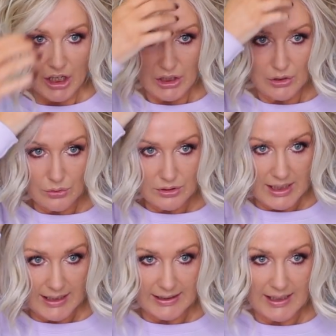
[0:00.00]
It looked
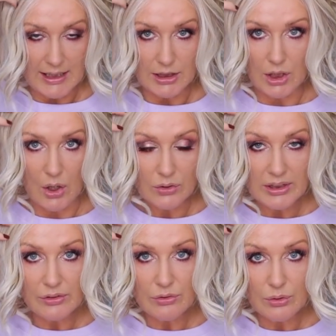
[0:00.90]
like it had
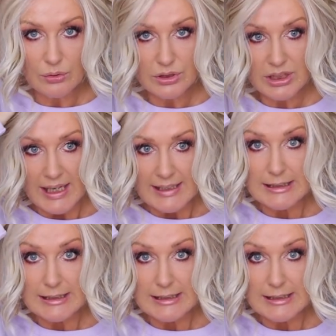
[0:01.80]
longer root,